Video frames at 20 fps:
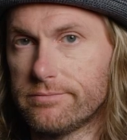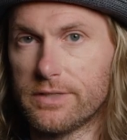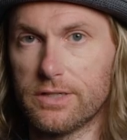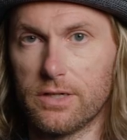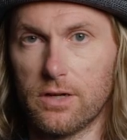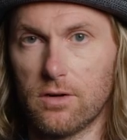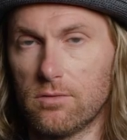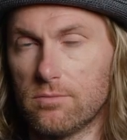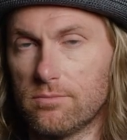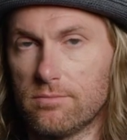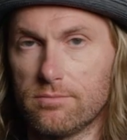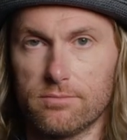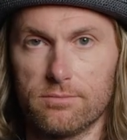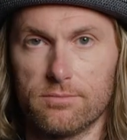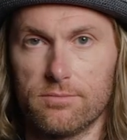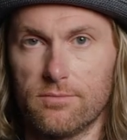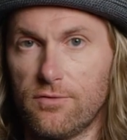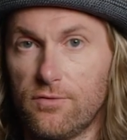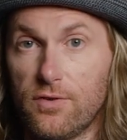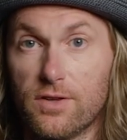you know,
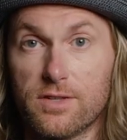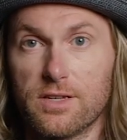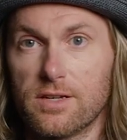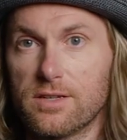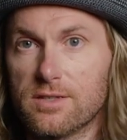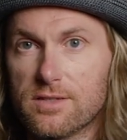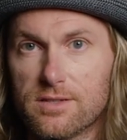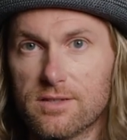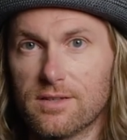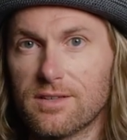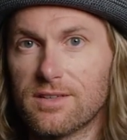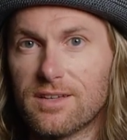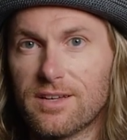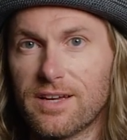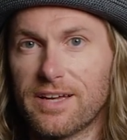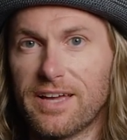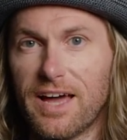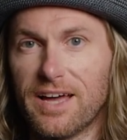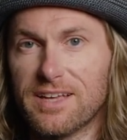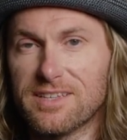physics, I
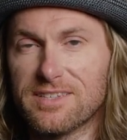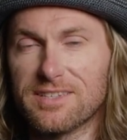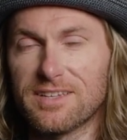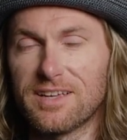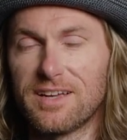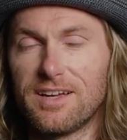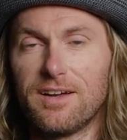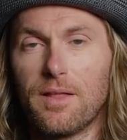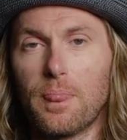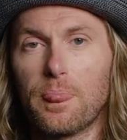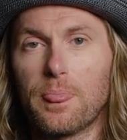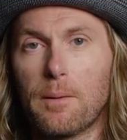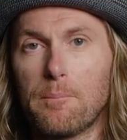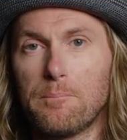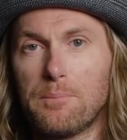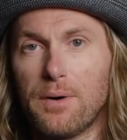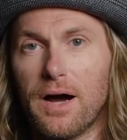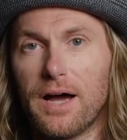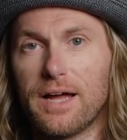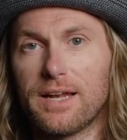guess.
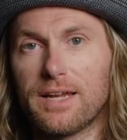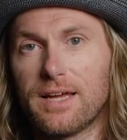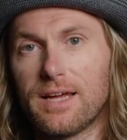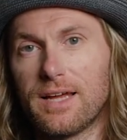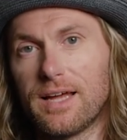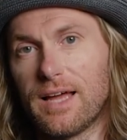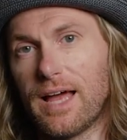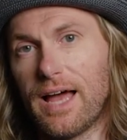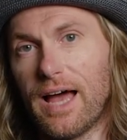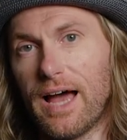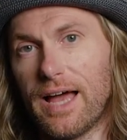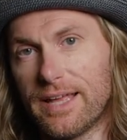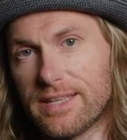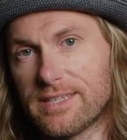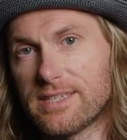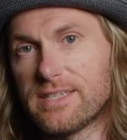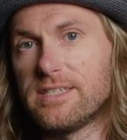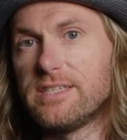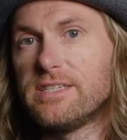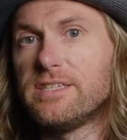But
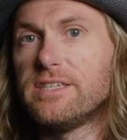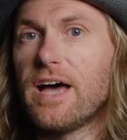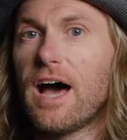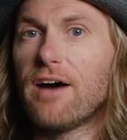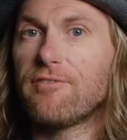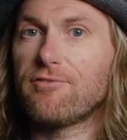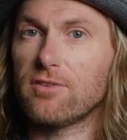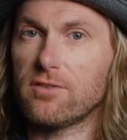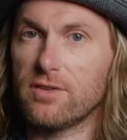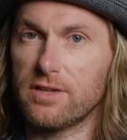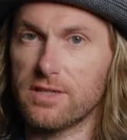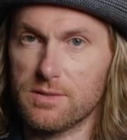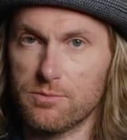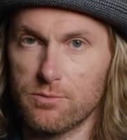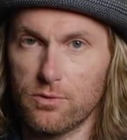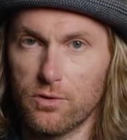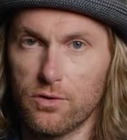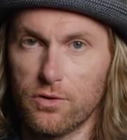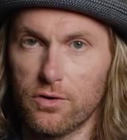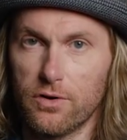it's definitely
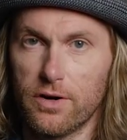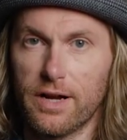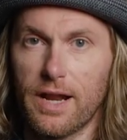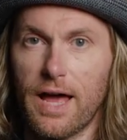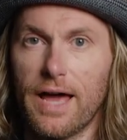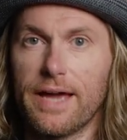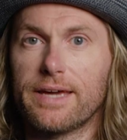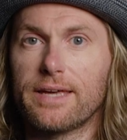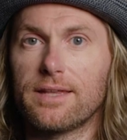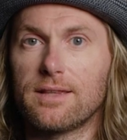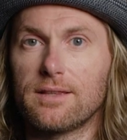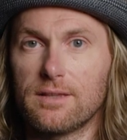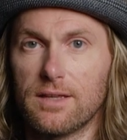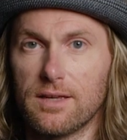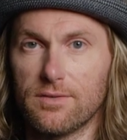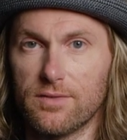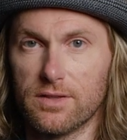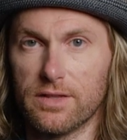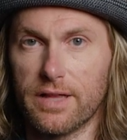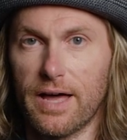smoother, and I could
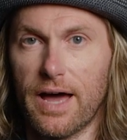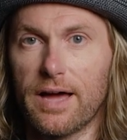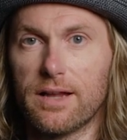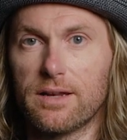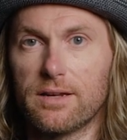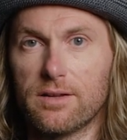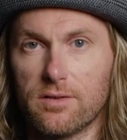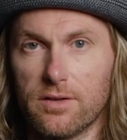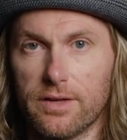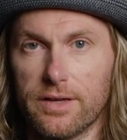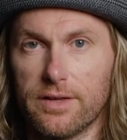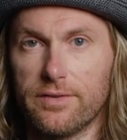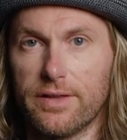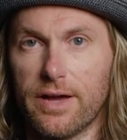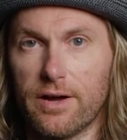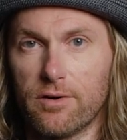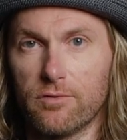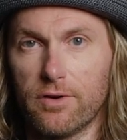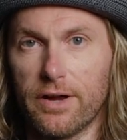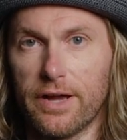live in that
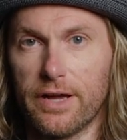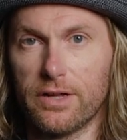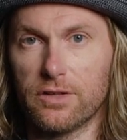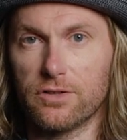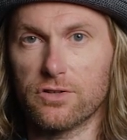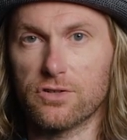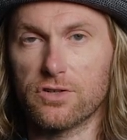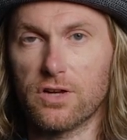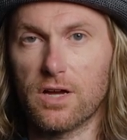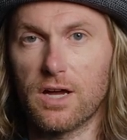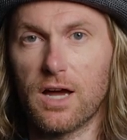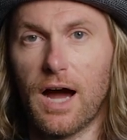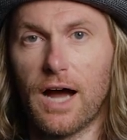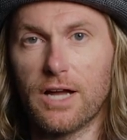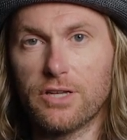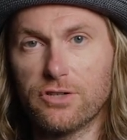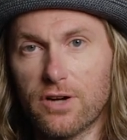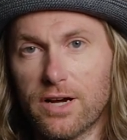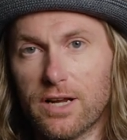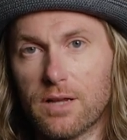range. I
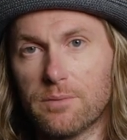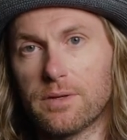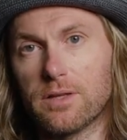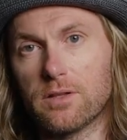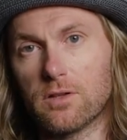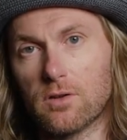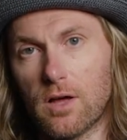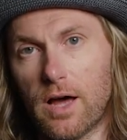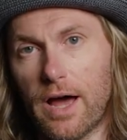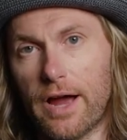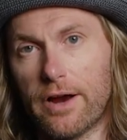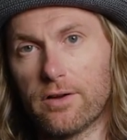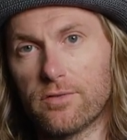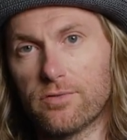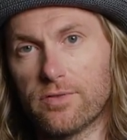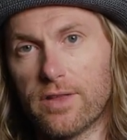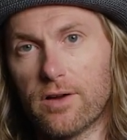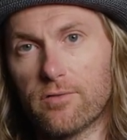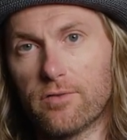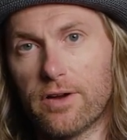try to be a little higher
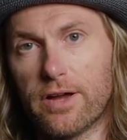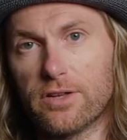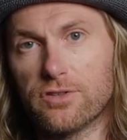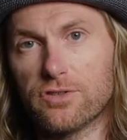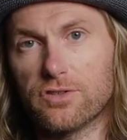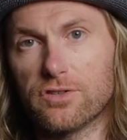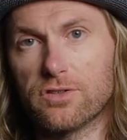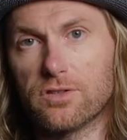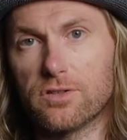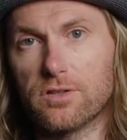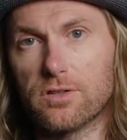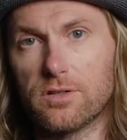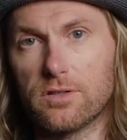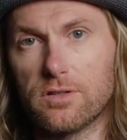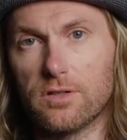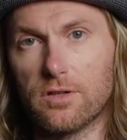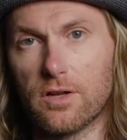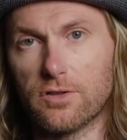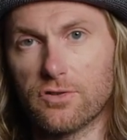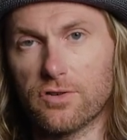than that range.
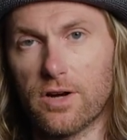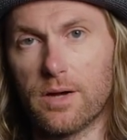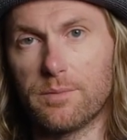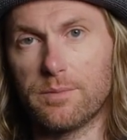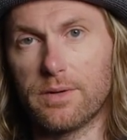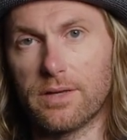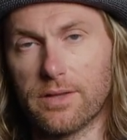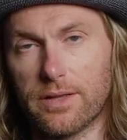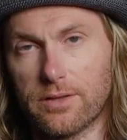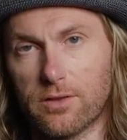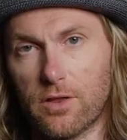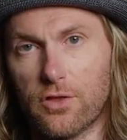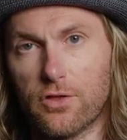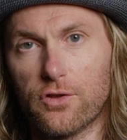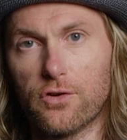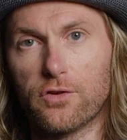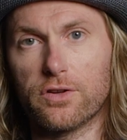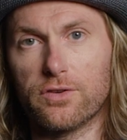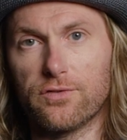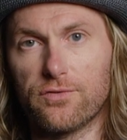I try and be in like the
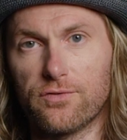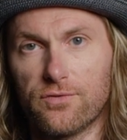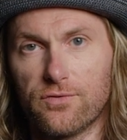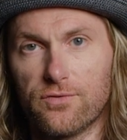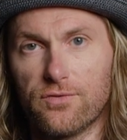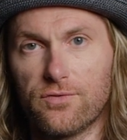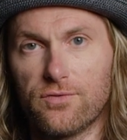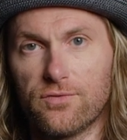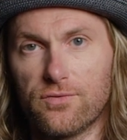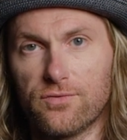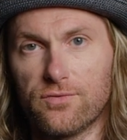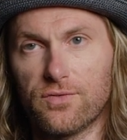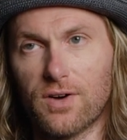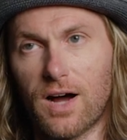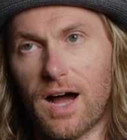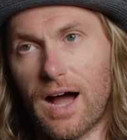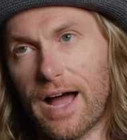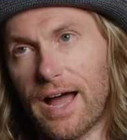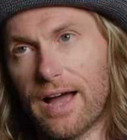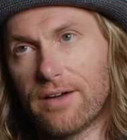
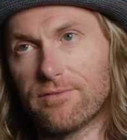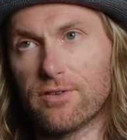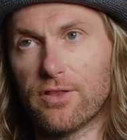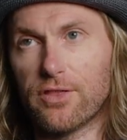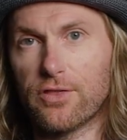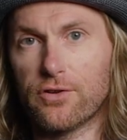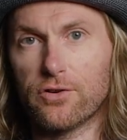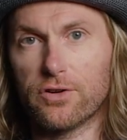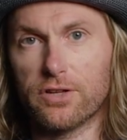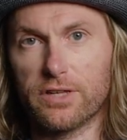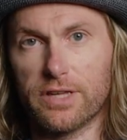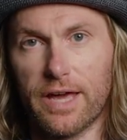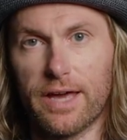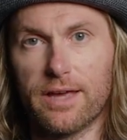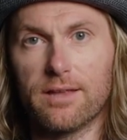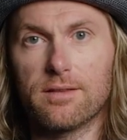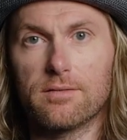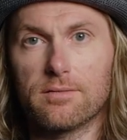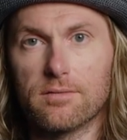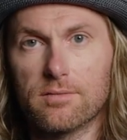35 to
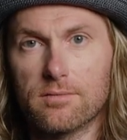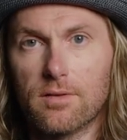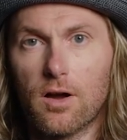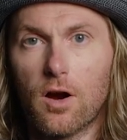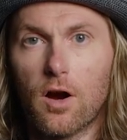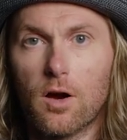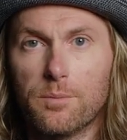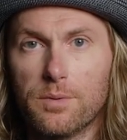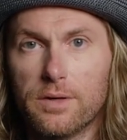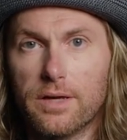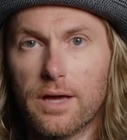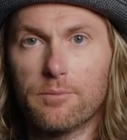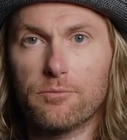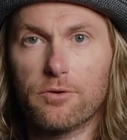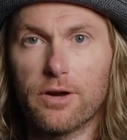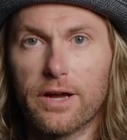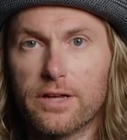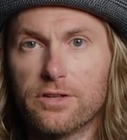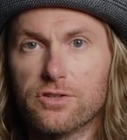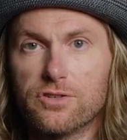38 RPM
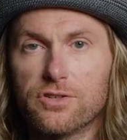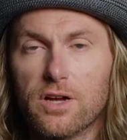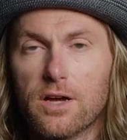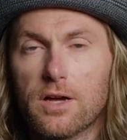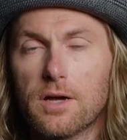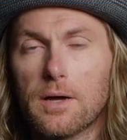range.